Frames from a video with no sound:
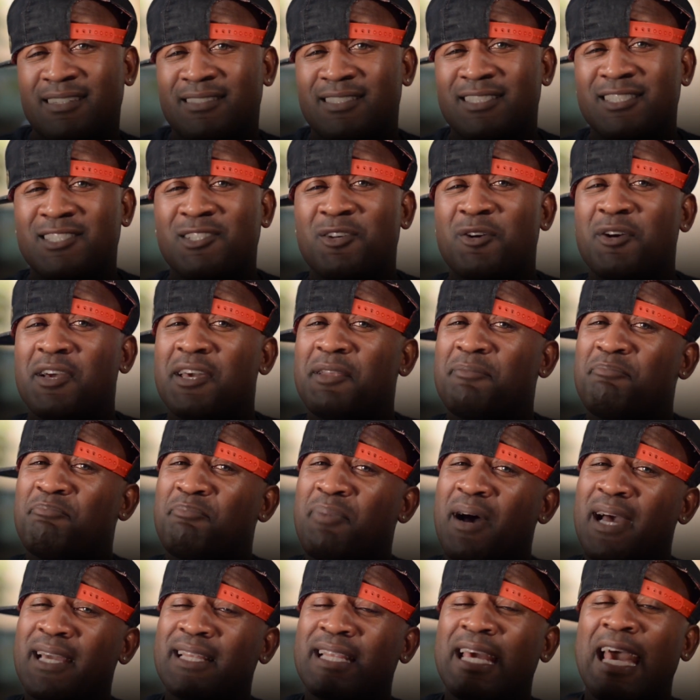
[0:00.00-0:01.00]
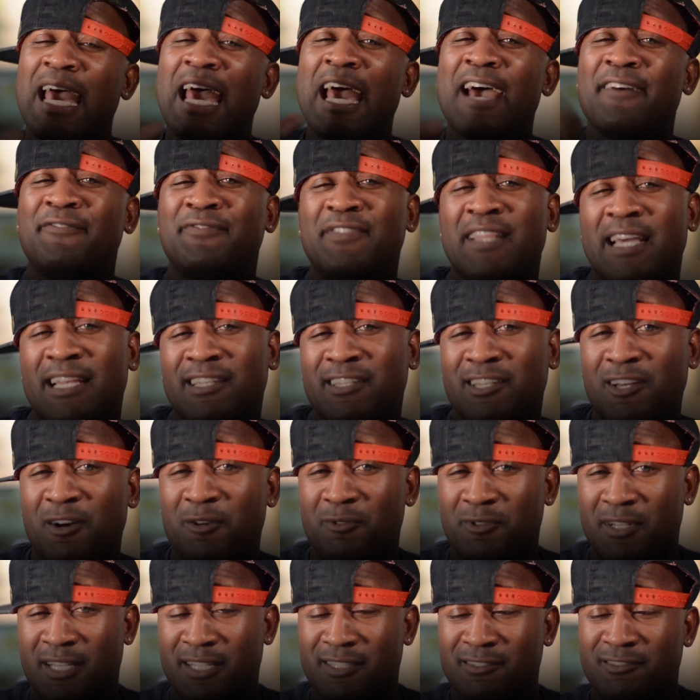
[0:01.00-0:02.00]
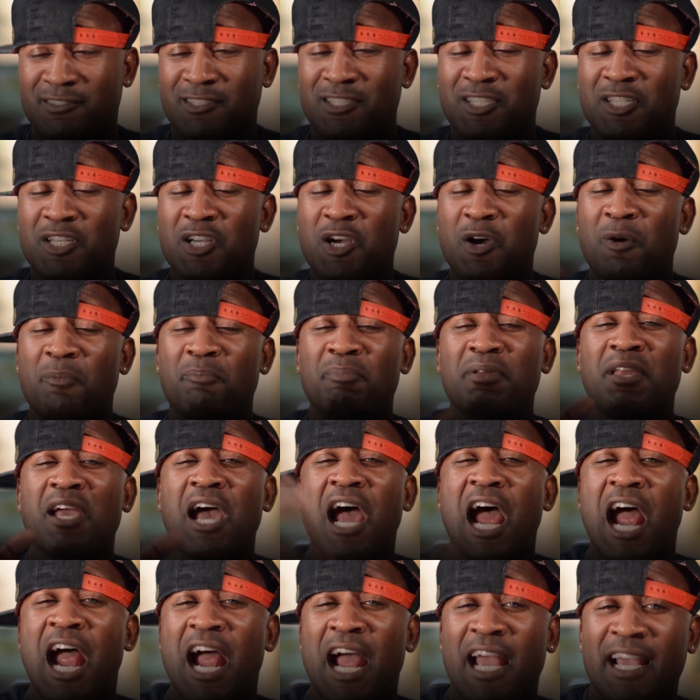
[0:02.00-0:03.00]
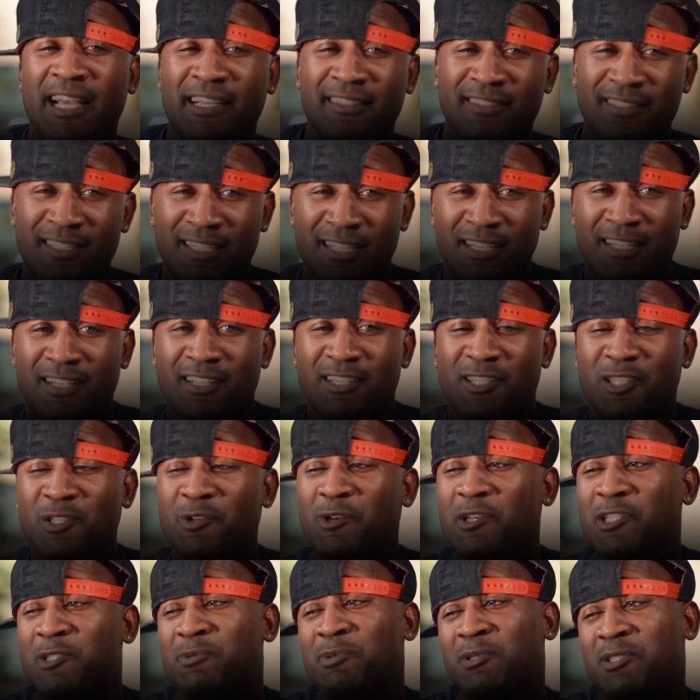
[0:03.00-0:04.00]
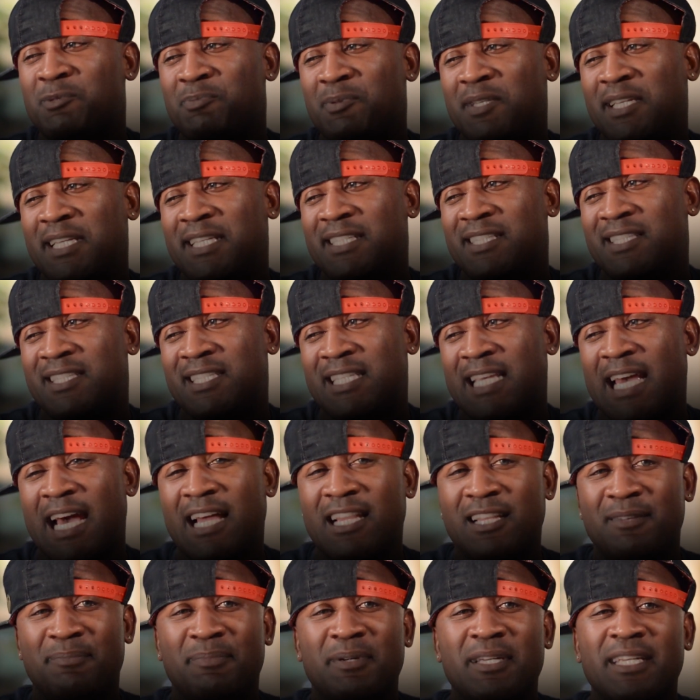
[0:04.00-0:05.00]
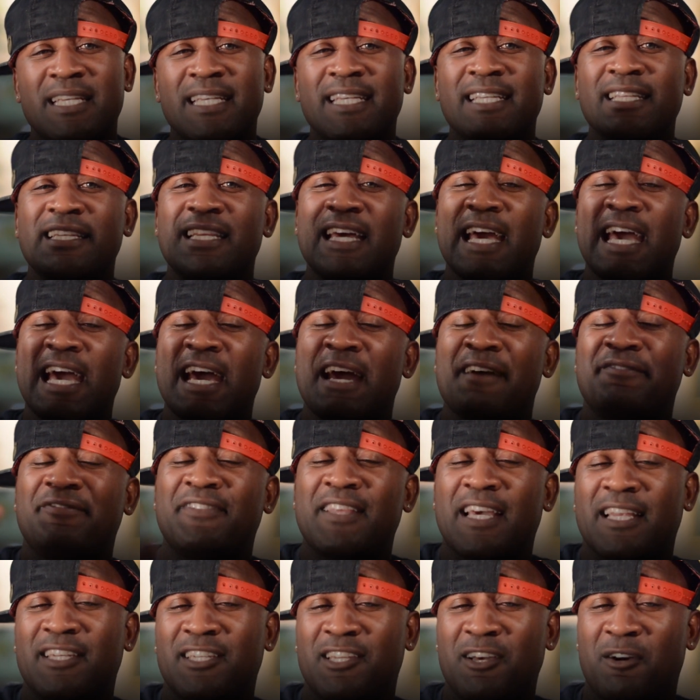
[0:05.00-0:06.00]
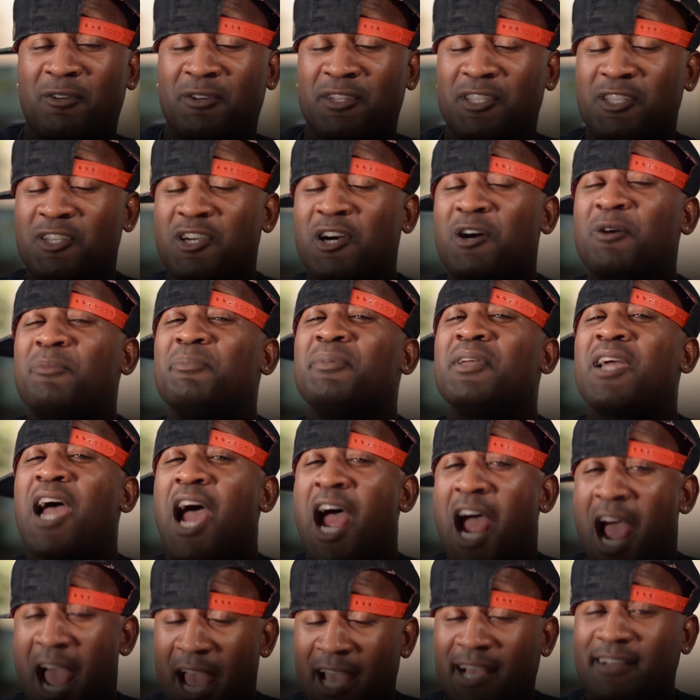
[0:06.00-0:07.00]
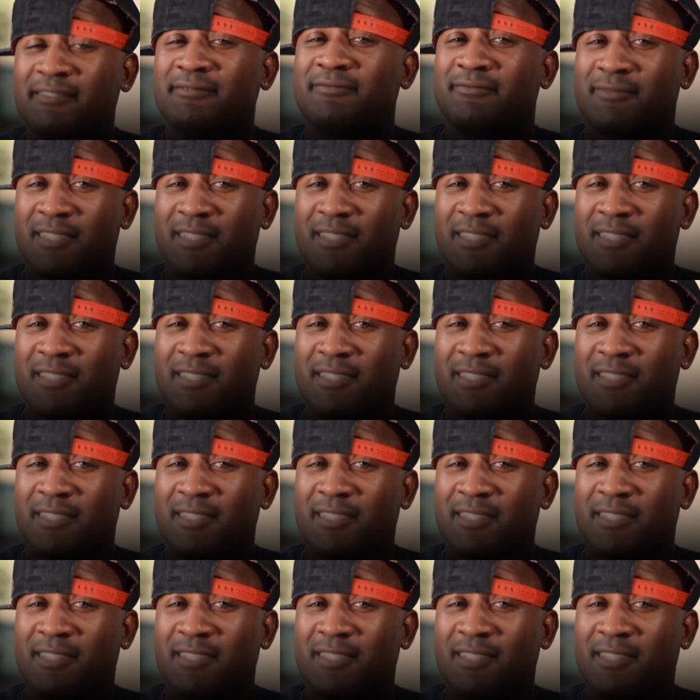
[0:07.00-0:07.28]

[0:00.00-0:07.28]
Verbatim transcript: Just go ahead and bite half that donut. You're gonna be alright. You ain't supposed to be eating salad, but eat half that donut. You're gonna be alright.